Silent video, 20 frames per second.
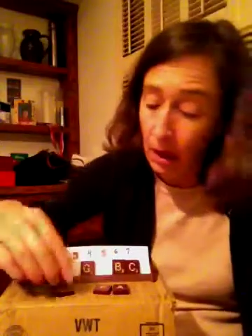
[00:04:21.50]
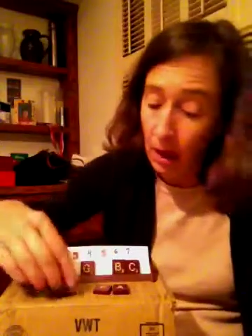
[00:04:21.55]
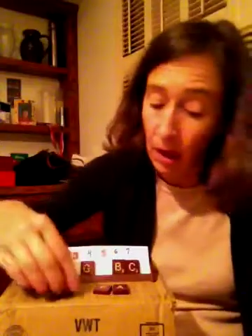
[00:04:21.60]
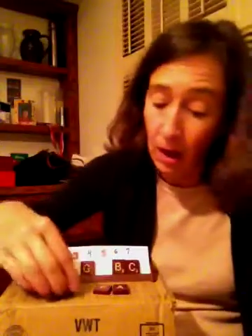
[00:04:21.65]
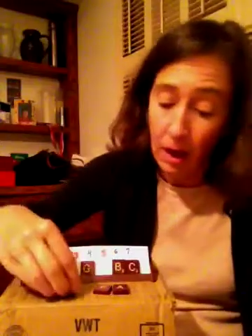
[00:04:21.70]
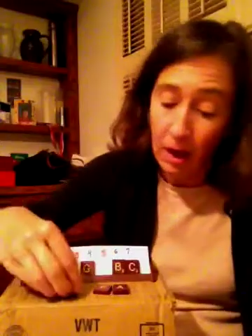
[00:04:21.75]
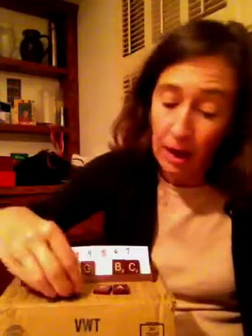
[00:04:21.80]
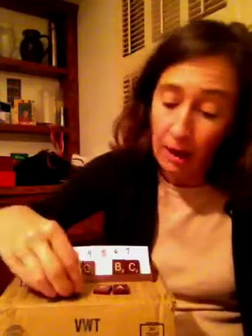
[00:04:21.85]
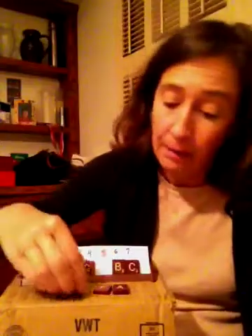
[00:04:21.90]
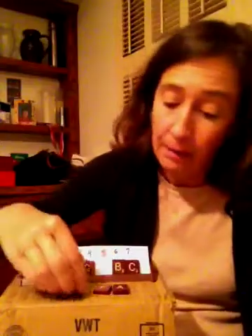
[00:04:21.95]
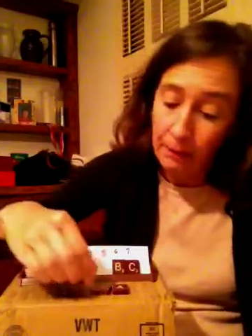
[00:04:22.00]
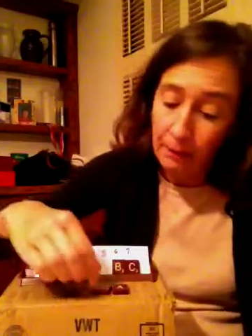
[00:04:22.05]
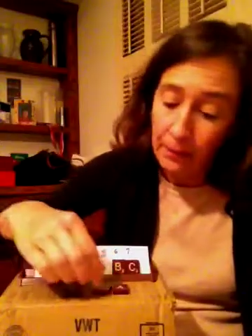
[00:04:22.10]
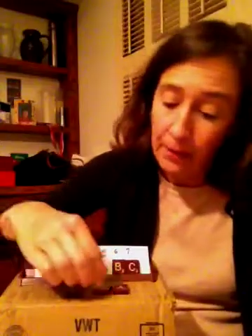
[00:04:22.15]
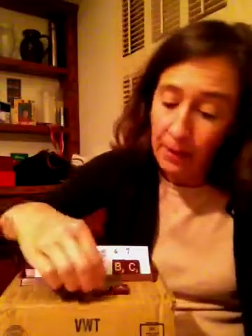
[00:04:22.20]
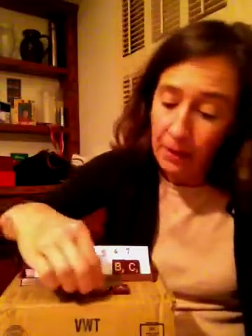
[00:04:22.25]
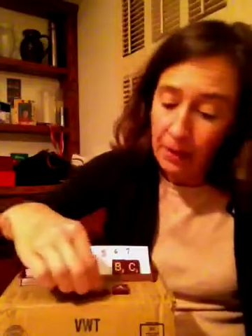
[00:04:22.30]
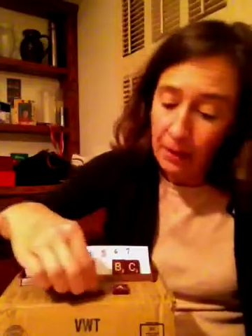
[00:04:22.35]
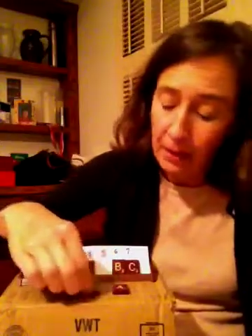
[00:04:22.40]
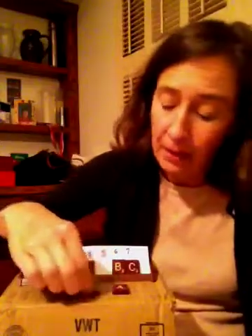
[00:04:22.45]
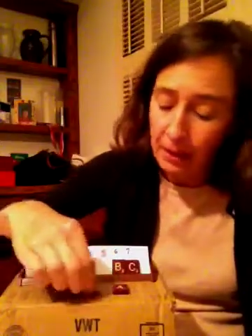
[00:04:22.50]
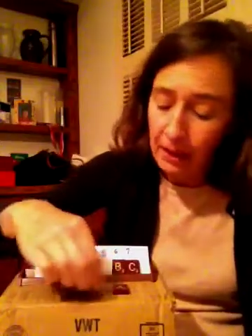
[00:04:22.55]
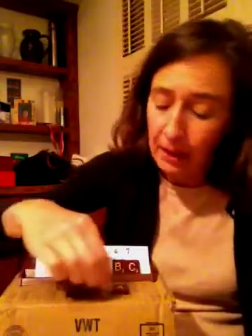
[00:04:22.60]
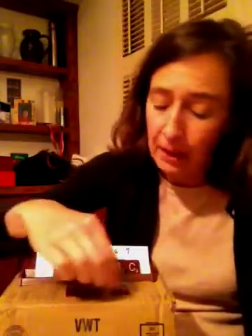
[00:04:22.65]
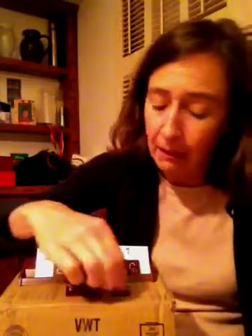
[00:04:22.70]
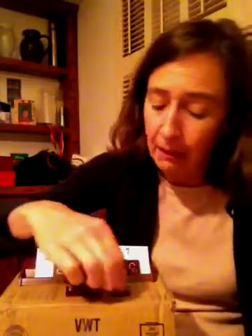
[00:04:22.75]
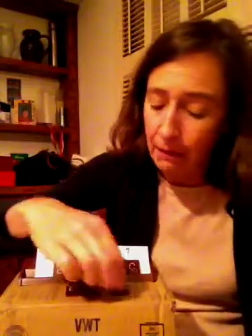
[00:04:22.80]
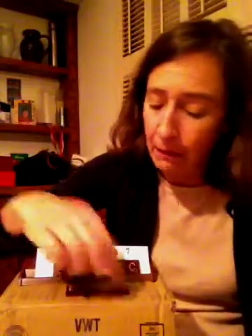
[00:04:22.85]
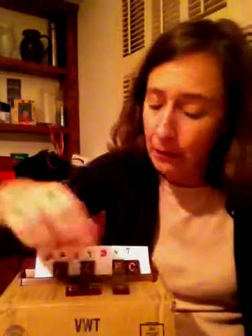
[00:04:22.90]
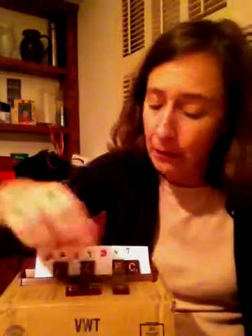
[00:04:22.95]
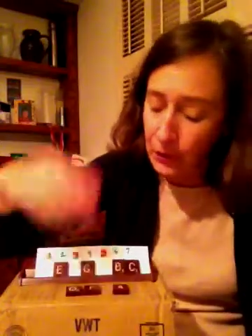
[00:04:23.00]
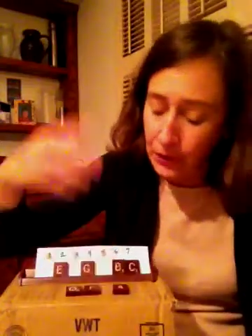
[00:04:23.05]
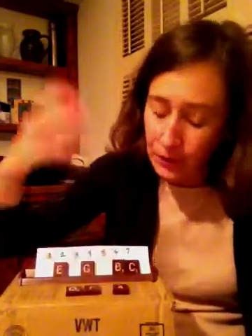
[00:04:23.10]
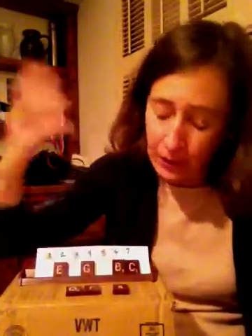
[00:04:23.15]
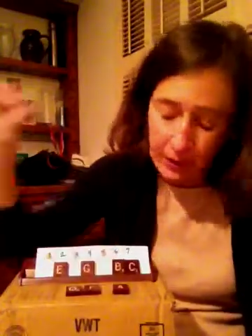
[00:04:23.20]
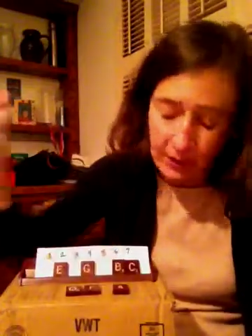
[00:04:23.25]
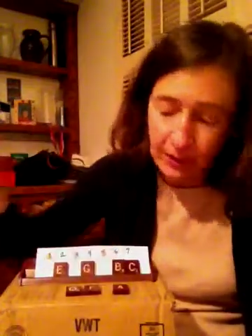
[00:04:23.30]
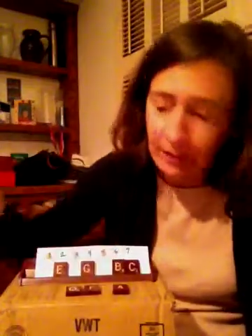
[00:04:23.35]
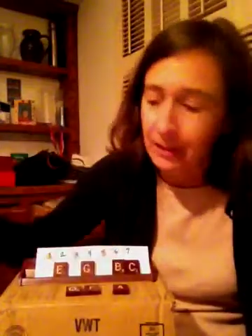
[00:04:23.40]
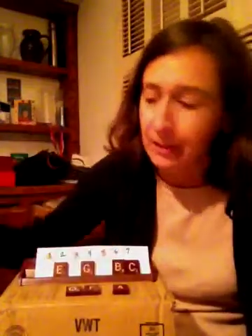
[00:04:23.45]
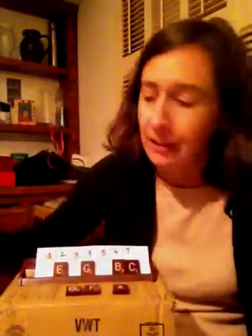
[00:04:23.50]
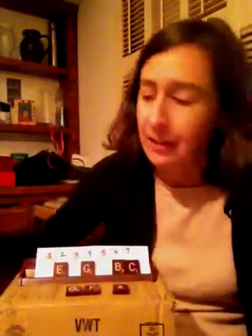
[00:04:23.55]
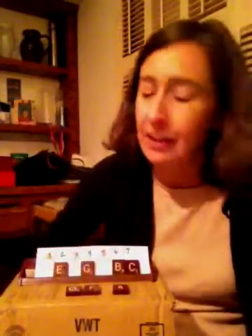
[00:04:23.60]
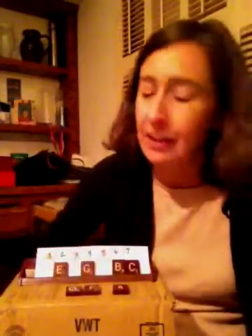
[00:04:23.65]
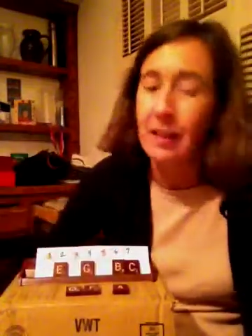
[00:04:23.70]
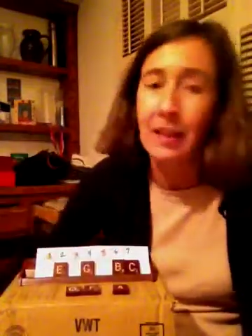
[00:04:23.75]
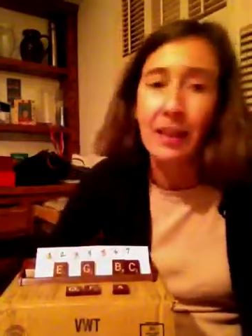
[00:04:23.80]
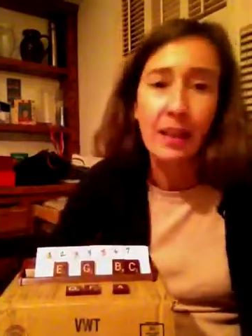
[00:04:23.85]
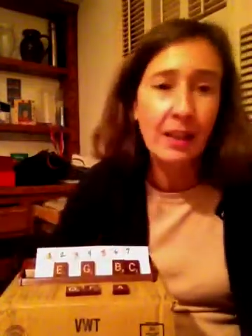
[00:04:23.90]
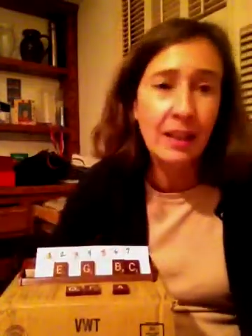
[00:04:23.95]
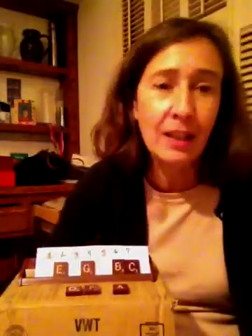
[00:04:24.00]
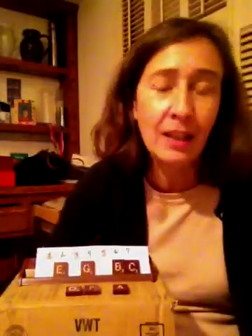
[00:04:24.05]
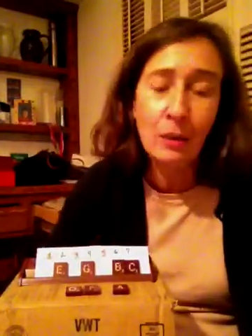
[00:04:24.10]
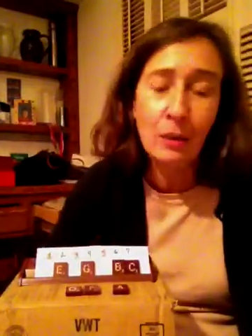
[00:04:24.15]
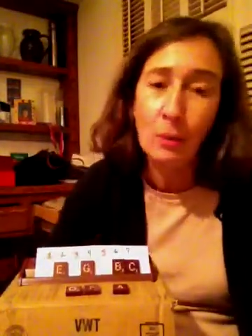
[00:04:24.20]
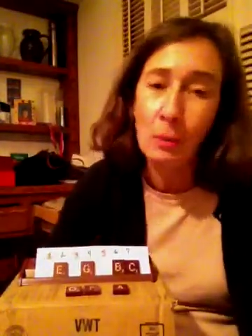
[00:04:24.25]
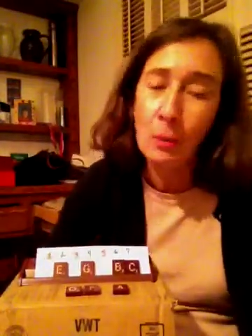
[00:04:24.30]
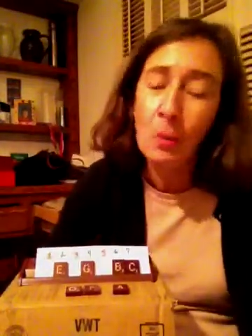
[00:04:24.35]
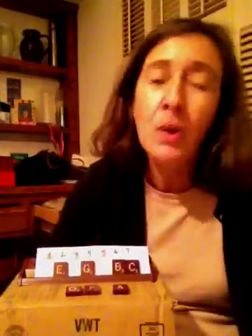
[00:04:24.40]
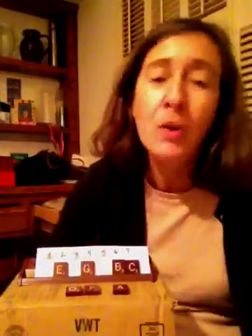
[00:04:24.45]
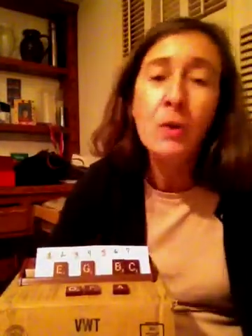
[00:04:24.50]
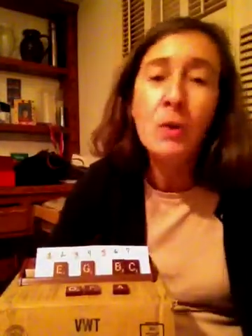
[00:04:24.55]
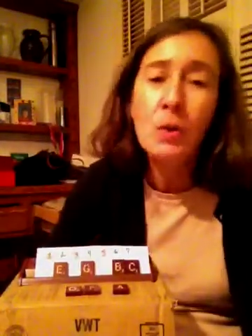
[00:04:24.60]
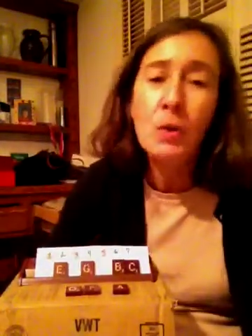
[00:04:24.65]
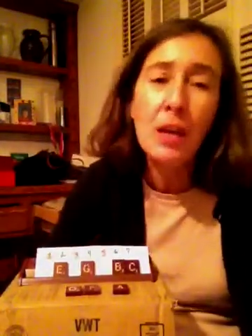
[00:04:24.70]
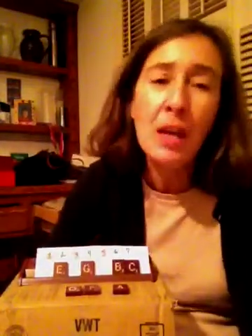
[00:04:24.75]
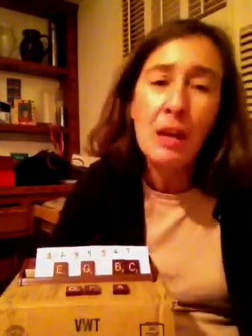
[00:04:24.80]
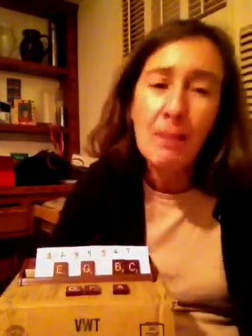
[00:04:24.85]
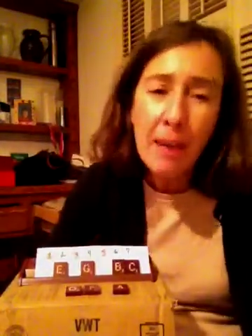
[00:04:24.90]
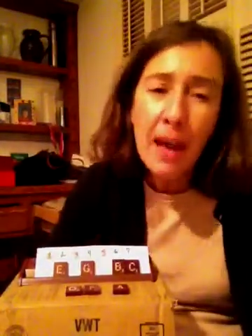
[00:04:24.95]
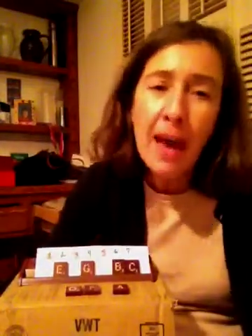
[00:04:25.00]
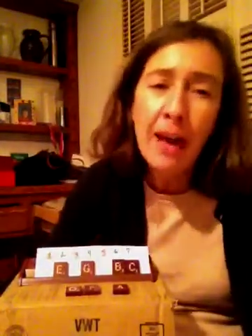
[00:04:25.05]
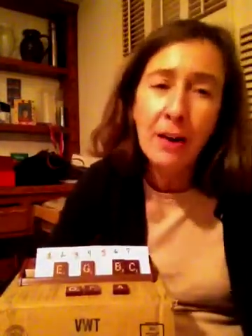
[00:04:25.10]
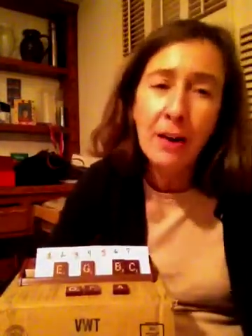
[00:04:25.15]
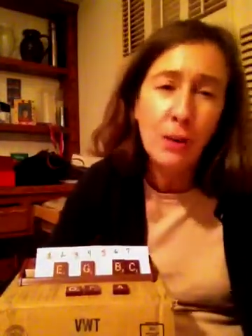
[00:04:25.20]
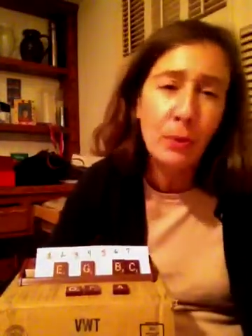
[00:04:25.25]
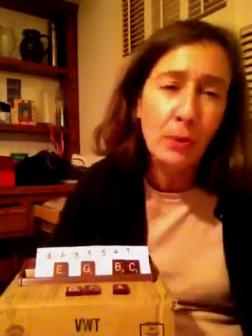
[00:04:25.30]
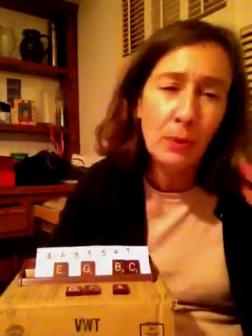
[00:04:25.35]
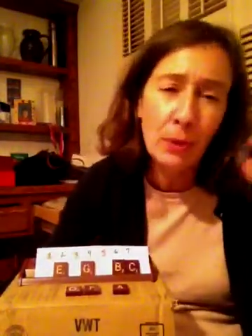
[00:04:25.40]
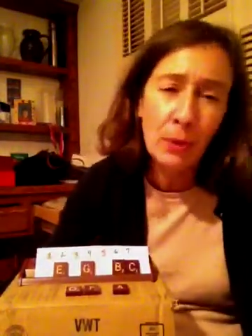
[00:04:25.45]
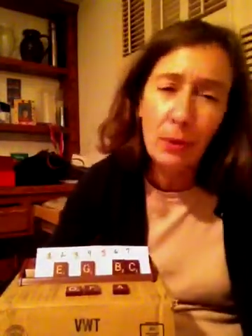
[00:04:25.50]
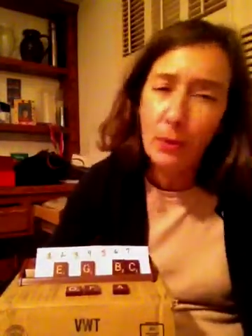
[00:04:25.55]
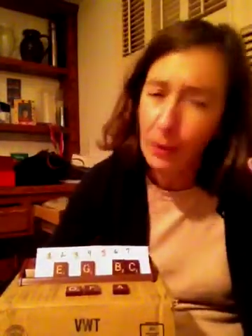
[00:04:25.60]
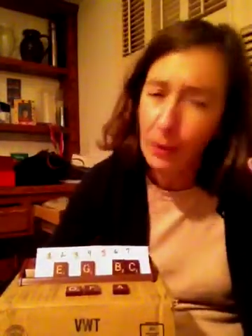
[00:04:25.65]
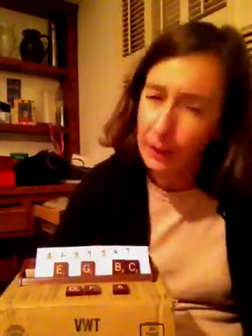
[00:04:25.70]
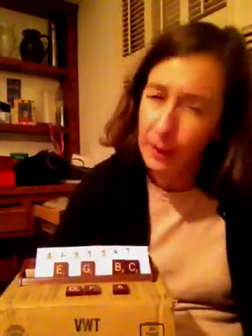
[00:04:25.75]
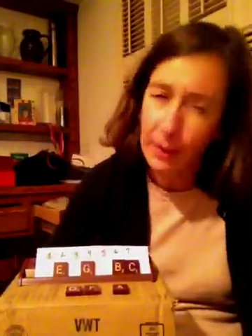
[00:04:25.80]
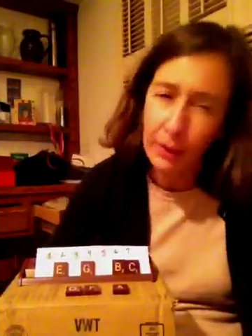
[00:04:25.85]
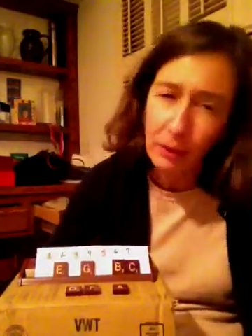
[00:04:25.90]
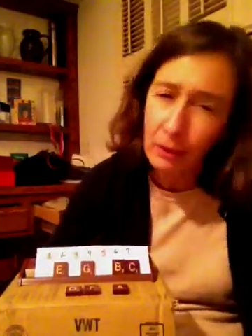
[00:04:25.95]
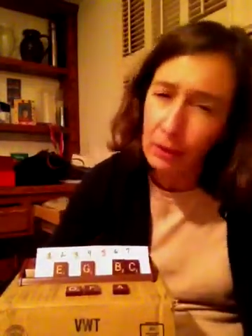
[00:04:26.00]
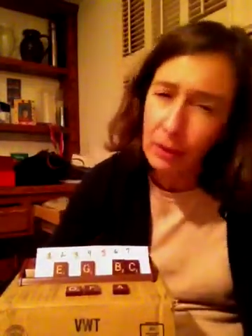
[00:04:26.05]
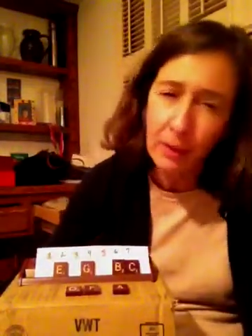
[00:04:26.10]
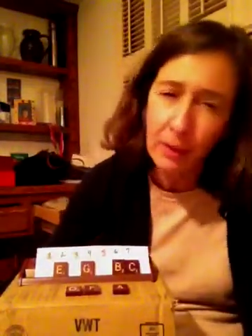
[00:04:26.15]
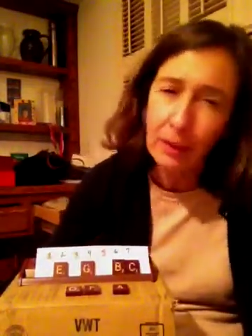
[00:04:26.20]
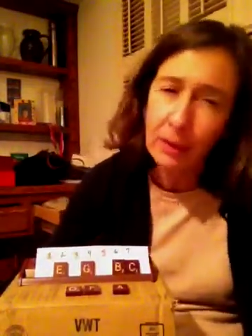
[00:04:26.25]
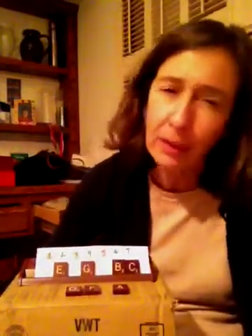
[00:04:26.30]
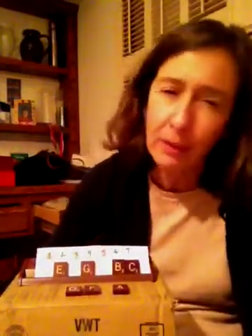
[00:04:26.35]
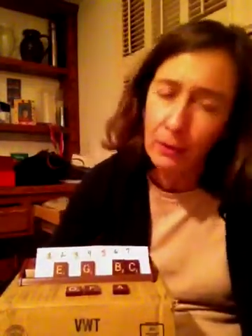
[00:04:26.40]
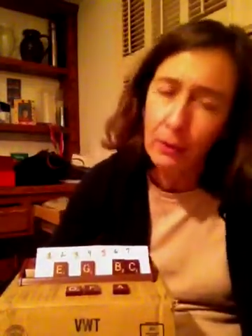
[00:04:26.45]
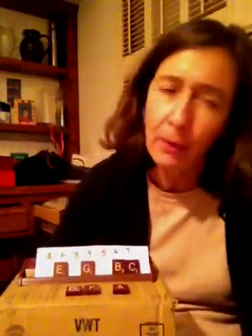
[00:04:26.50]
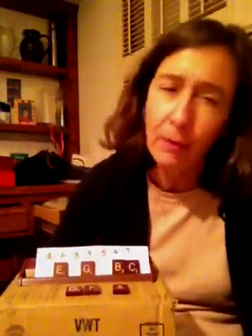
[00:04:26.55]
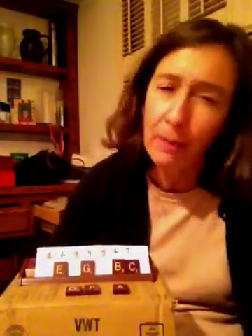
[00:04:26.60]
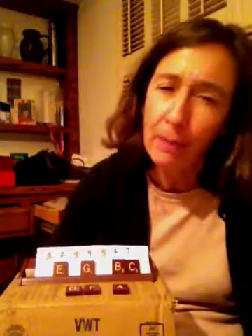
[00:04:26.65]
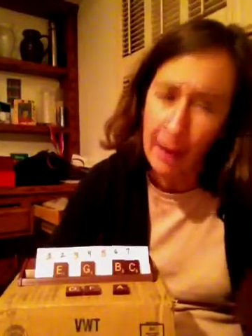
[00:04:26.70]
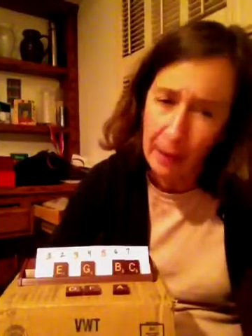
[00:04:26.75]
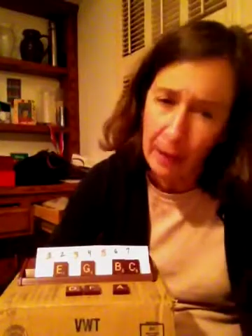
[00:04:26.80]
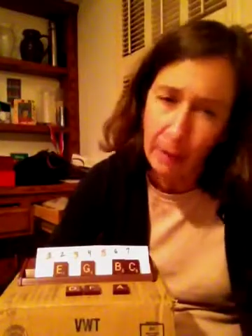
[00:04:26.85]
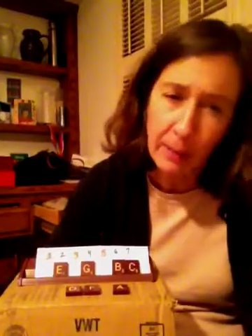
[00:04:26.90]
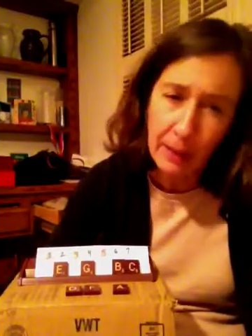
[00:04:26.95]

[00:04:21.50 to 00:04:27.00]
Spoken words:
The inversion is just the thing that you think matters with the chord, like you think that the order matters,